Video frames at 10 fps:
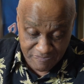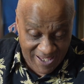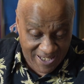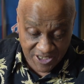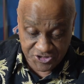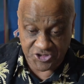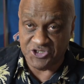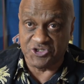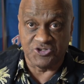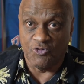
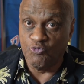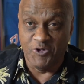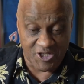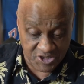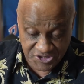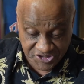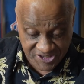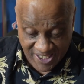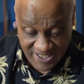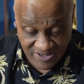managers, real
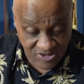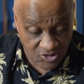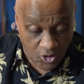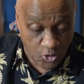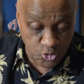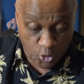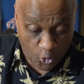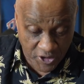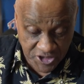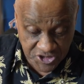estate,
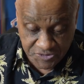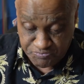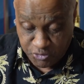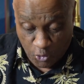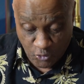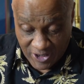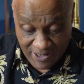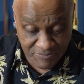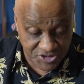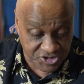lawyers,
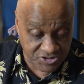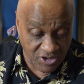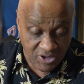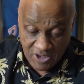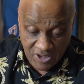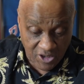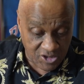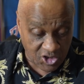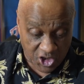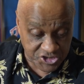programmers,
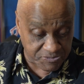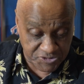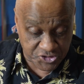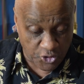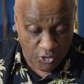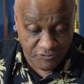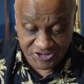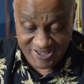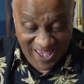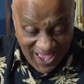customer
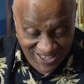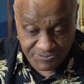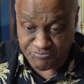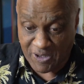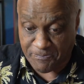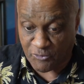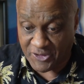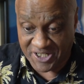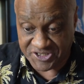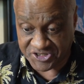service, tax
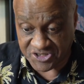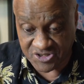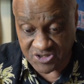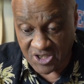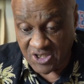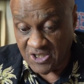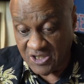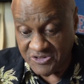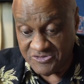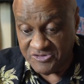preparation.
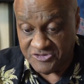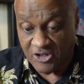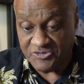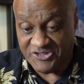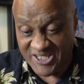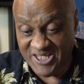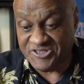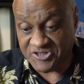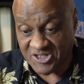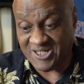
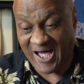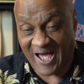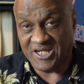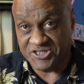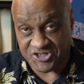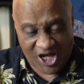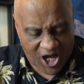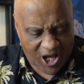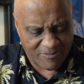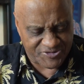These are the kind of
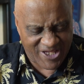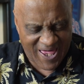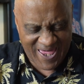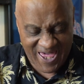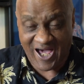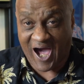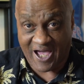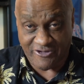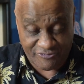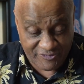jobs that
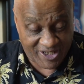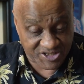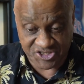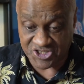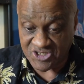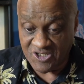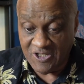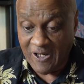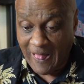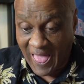AI affects.
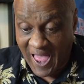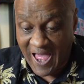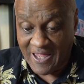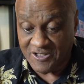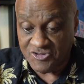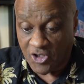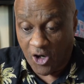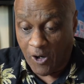And